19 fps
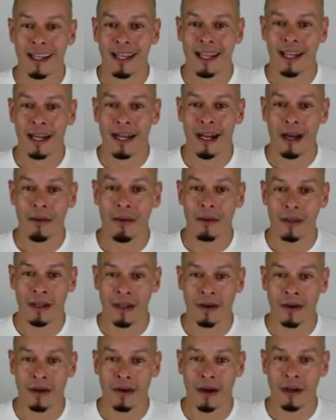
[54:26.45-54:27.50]
And how, you
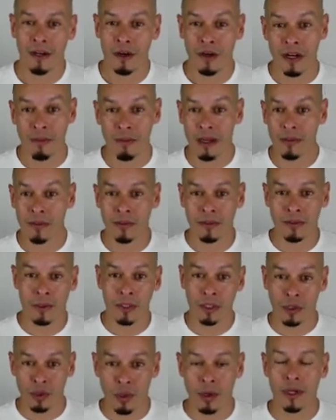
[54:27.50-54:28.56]
know, are you going to be able to
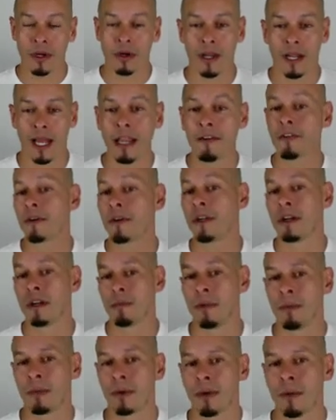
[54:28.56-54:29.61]
enjoy your life, or are you going
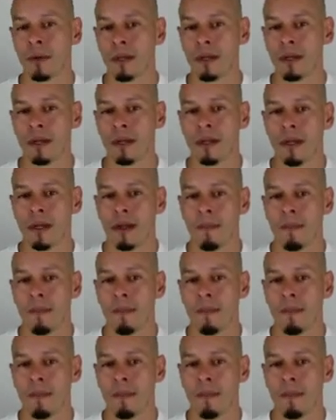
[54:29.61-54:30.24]
to be broken?